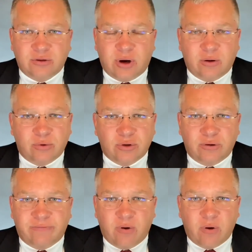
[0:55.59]
trying to
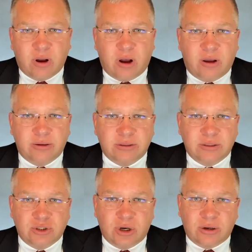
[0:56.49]
return phone calls
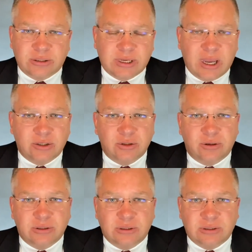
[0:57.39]
and juggle
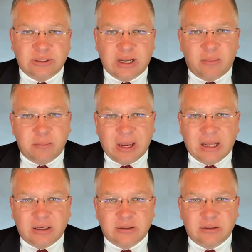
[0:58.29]
schedules and set up
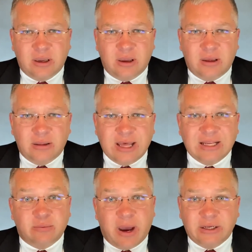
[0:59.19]
meetings.
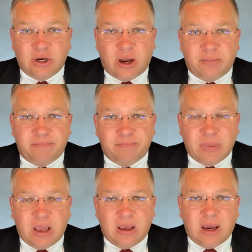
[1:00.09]
That's my job.
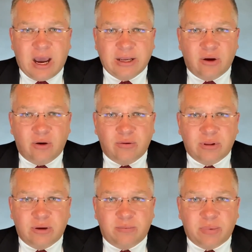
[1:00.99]
I know
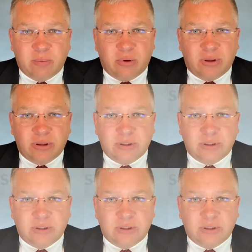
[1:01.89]
the people at the